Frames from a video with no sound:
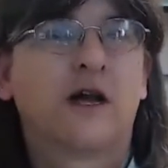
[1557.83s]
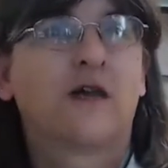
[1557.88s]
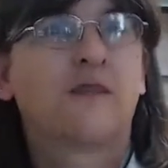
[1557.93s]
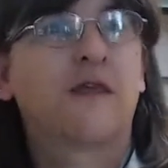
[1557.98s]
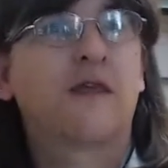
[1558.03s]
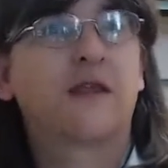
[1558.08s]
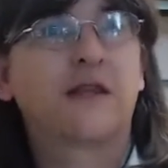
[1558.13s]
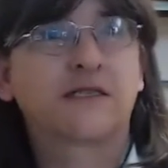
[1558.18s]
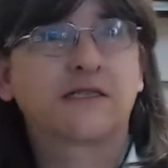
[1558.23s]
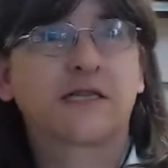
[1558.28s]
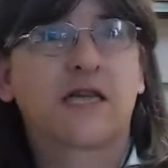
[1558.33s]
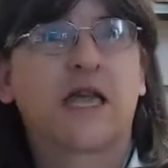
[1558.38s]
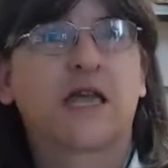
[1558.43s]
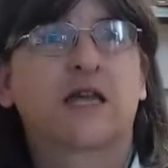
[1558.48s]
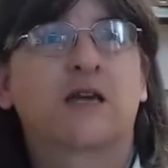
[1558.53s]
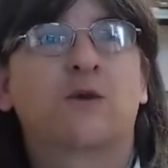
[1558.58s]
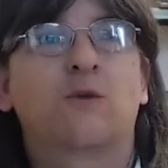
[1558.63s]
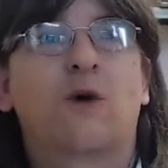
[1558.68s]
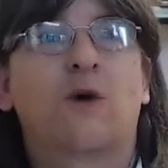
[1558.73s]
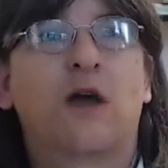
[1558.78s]
And then it's
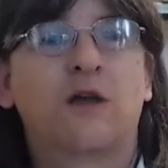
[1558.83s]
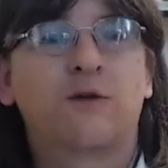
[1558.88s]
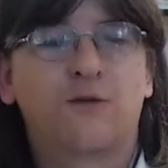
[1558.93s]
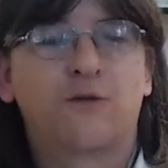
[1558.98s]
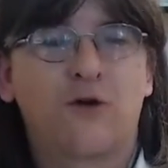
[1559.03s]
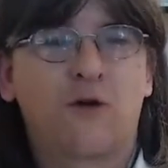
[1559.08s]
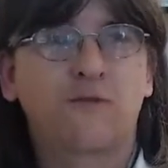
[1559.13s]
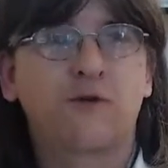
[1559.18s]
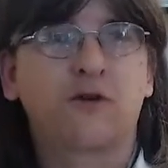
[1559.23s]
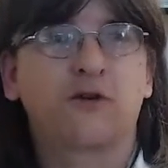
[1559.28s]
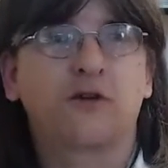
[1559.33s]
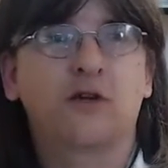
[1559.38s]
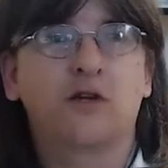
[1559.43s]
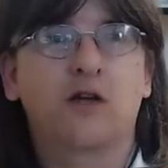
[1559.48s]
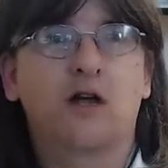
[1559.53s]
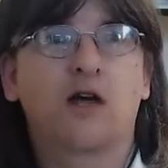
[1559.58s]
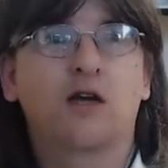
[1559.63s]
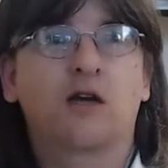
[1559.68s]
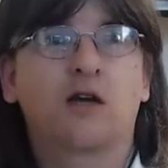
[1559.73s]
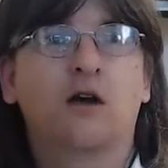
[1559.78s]
taken away from you and
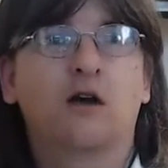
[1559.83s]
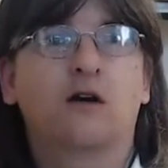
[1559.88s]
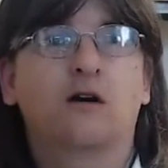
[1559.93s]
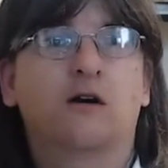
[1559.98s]
you're like,